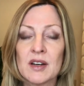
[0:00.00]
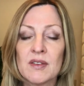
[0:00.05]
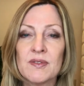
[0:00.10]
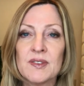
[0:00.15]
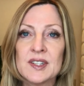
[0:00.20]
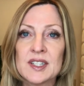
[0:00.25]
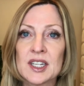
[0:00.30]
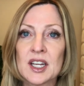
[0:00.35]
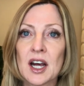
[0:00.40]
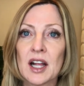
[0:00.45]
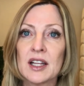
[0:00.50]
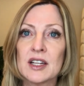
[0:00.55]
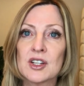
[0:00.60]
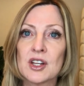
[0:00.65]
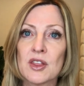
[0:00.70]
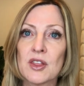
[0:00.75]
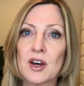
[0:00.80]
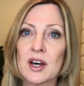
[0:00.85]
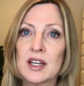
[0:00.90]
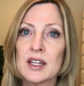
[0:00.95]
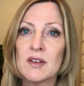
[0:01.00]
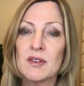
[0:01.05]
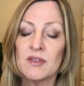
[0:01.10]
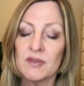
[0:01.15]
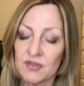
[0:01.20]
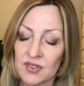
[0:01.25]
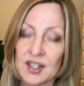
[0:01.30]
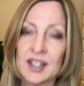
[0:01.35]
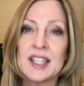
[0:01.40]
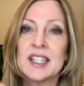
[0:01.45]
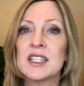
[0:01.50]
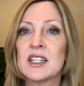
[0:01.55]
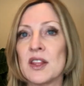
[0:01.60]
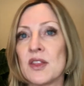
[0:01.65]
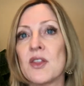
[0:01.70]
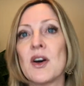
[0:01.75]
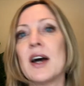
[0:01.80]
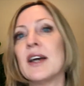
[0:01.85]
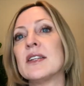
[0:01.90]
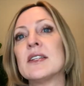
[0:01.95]
of physiology, thought, feelings,
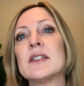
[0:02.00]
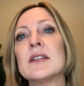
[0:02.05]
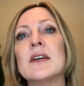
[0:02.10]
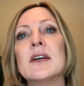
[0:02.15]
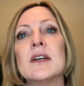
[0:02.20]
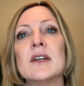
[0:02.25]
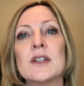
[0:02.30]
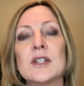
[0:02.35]
and thoughts.